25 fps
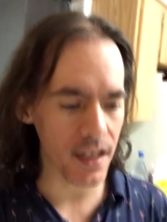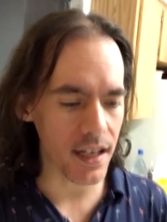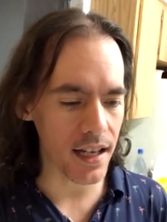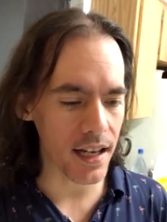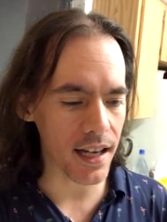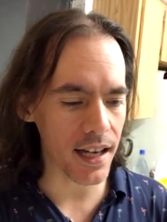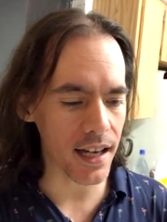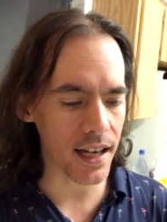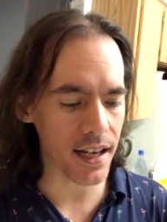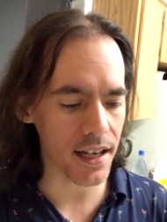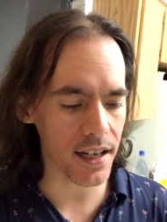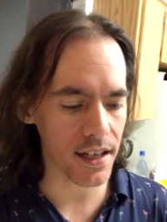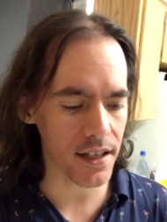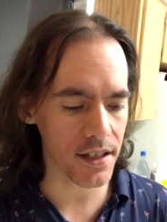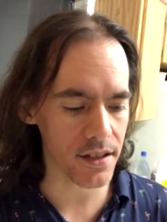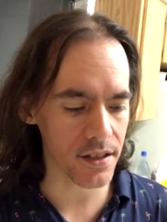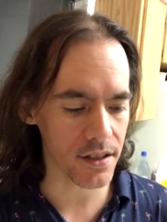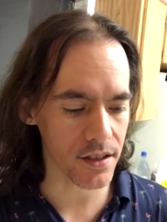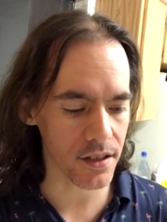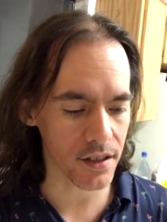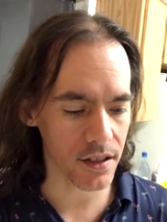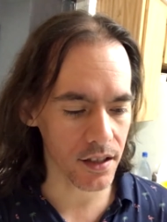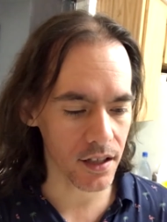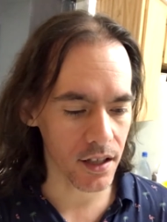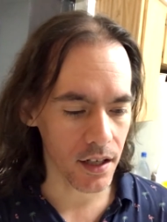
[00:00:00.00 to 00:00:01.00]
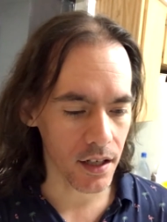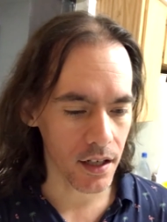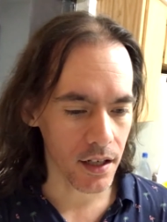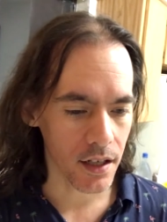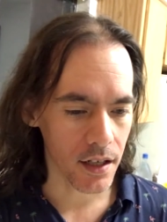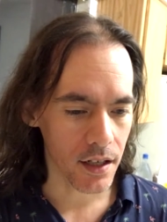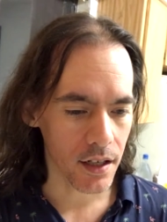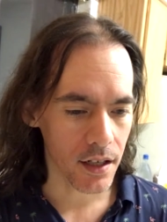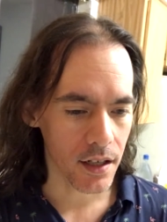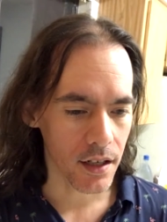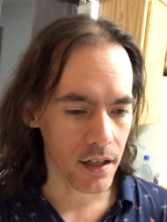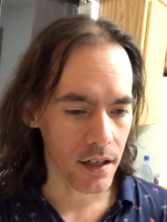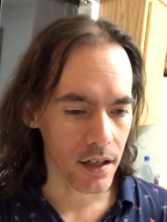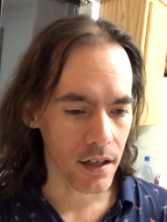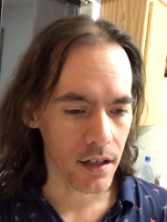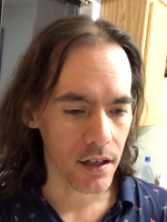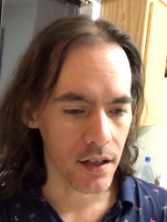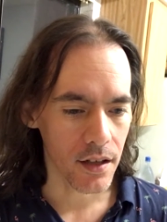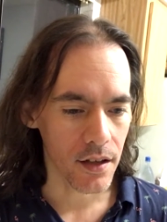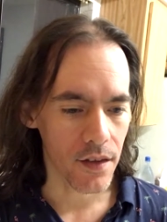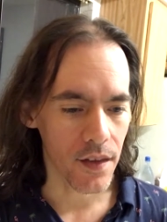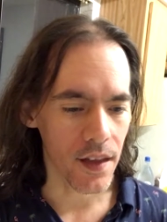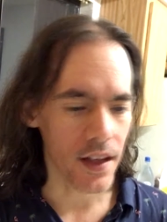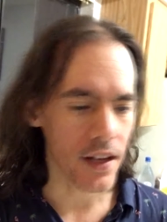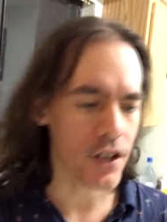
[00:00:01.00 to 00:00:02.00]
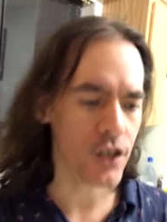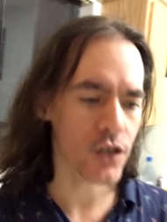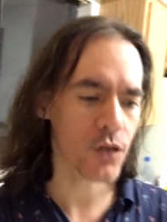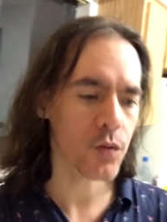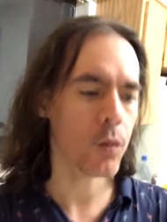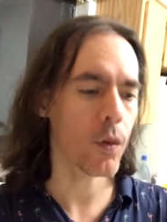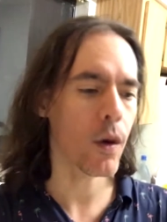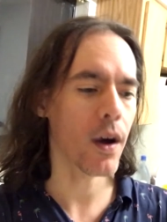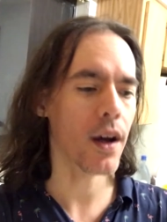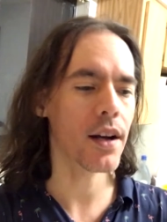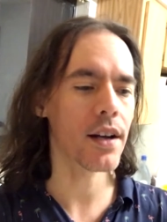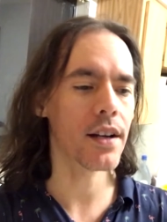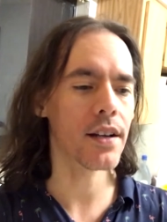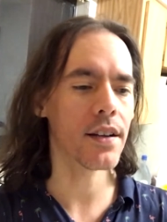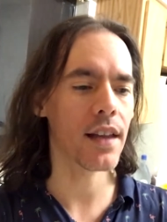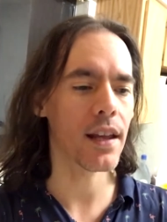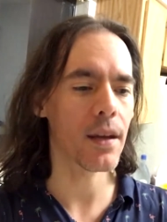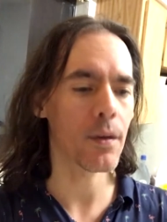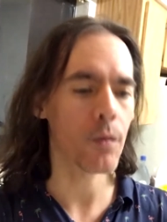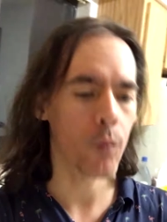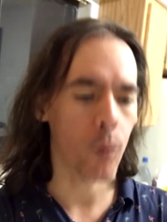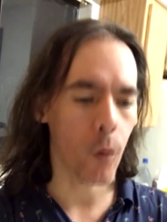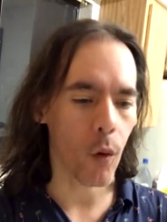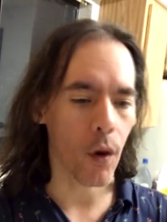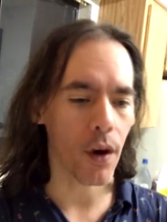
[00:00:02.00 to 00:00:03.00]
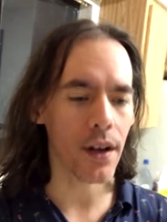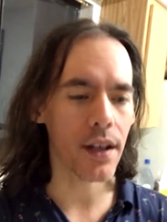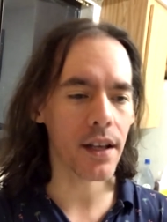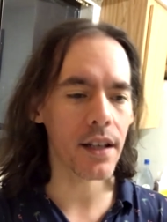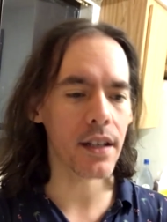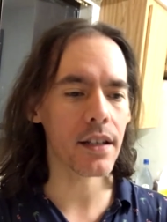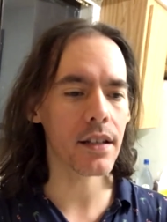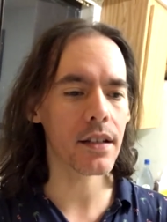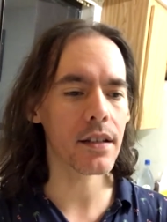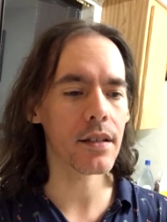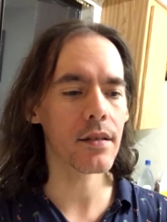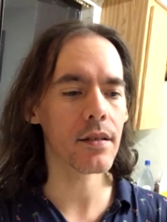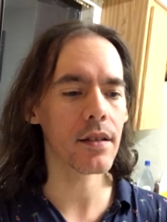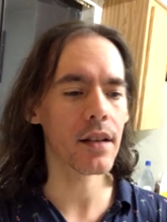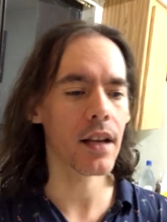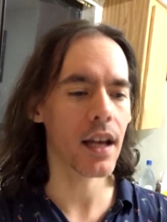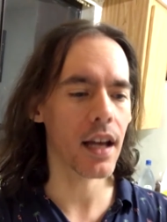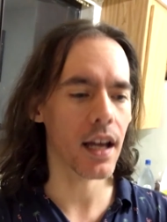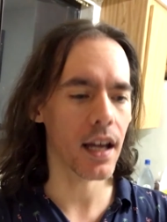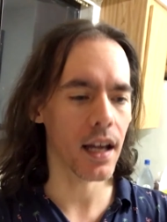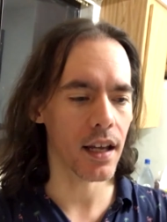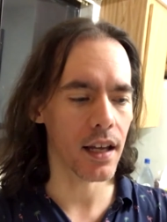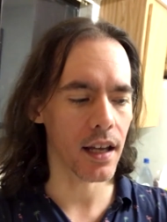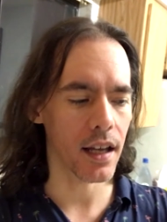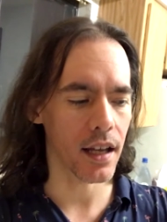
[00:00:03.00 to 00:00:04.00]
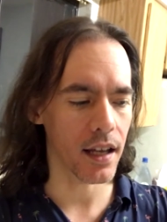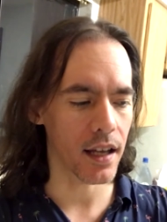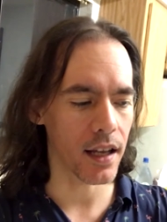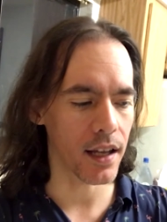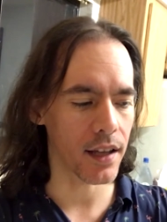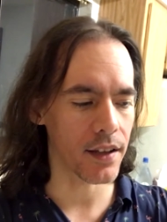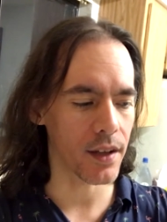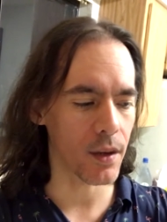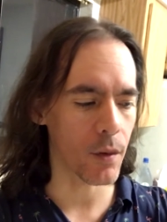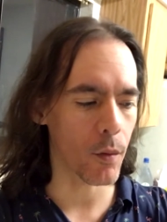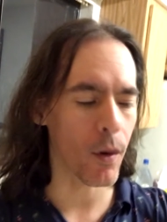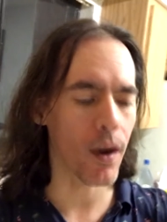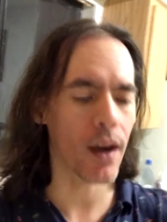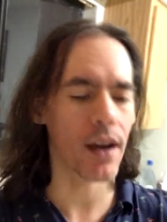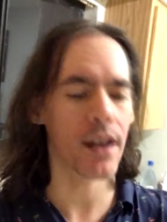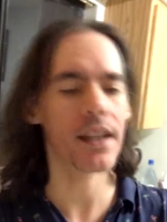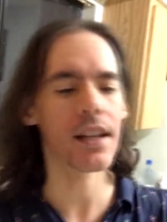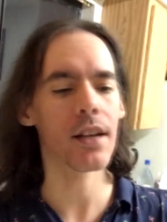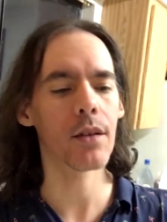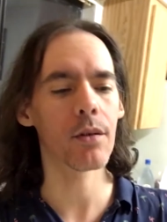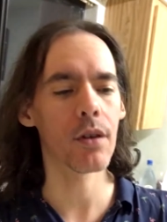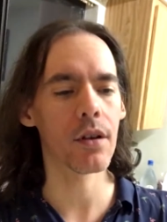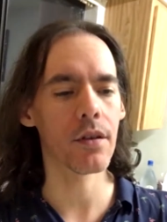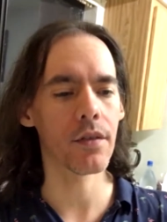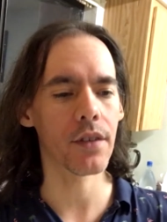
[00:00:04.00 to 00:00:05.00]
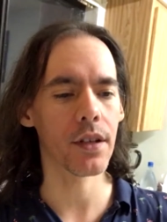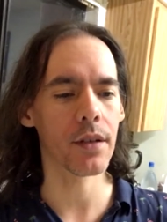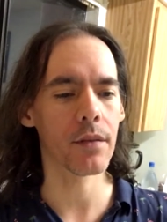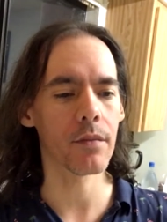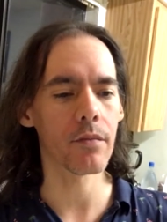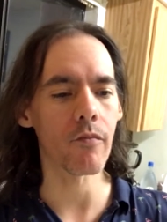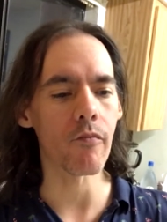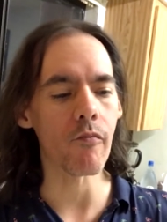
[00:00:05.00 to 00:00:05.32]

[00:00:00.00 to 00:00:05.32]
and they won it, and they wanted to get rid of it.